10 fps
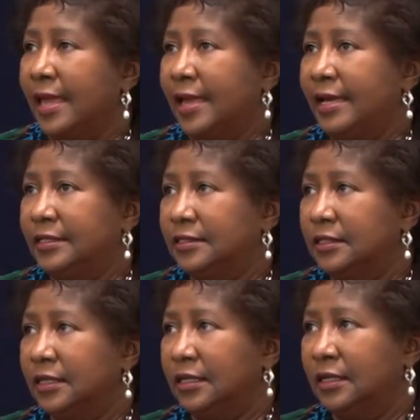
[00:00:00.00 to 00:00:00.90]
And
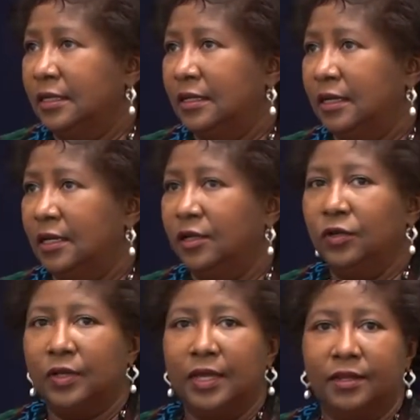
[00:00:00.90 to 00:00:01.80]
I
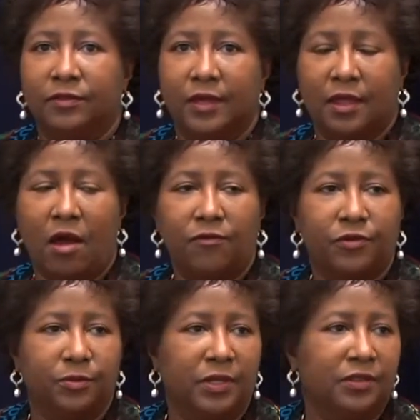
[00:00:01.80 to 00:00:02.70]
learned later they
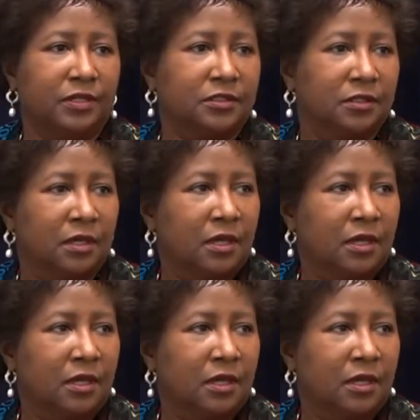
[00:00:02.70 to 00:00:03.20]
offered me this